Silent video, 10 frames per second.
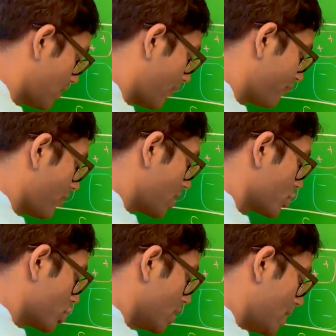a
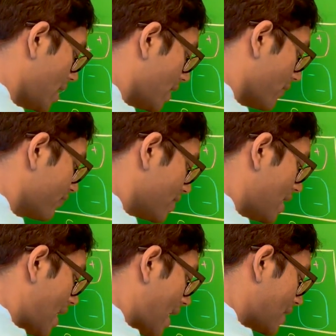function f,
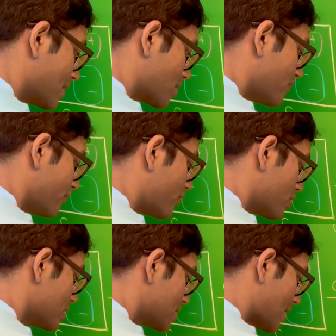and it
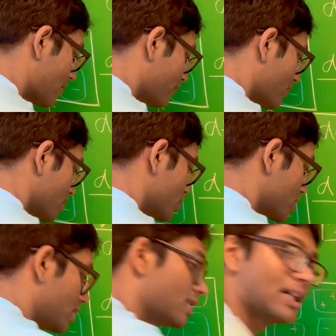converts that
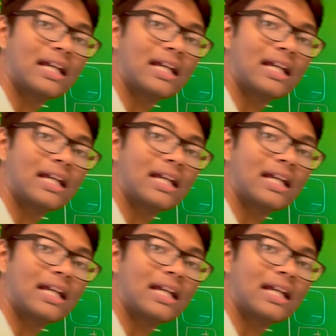function